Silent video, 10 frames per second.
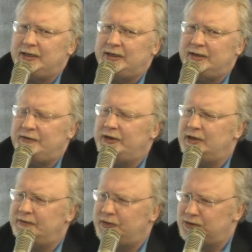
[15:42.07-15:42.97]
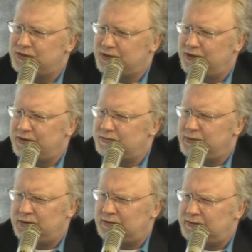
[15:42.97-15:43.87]
a very diverse church,
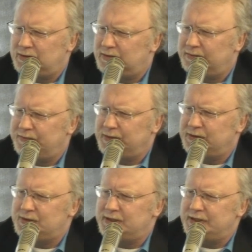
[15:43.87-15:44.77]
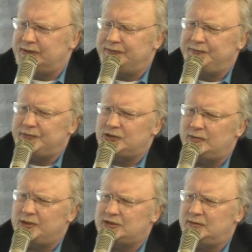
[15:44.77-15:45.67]
beautiful. You see so
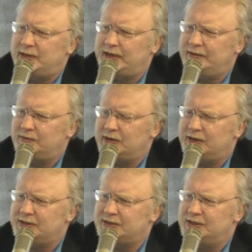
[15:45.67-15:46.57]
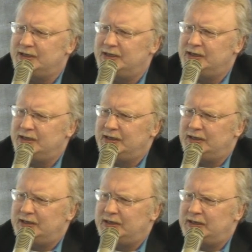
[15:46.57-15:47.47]
much the body of Christ.
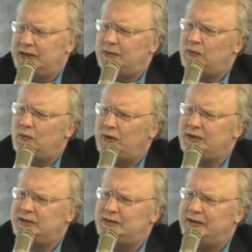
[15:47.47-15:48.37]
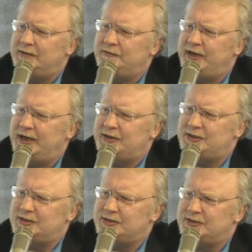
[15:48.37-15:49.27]
What
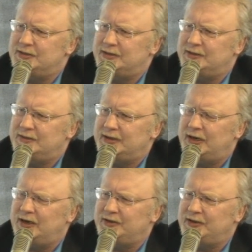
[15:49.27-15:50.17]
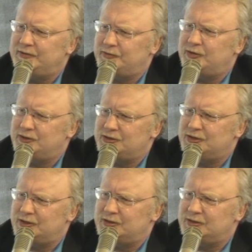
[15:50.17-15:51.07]
advantages are there for the
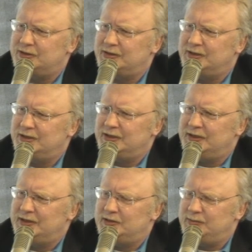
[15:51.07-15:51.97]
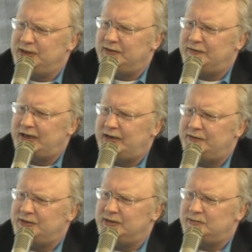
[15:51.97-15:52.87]
church to be
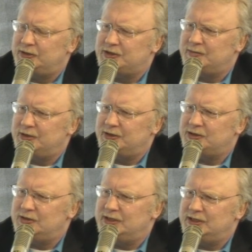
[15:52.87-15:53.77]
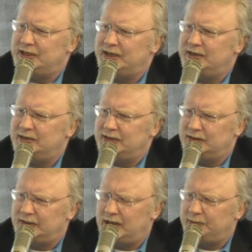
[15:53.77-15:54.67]
involved in prison ministry and
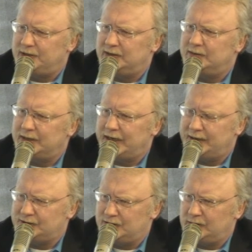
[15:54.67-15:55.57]
in helping guys in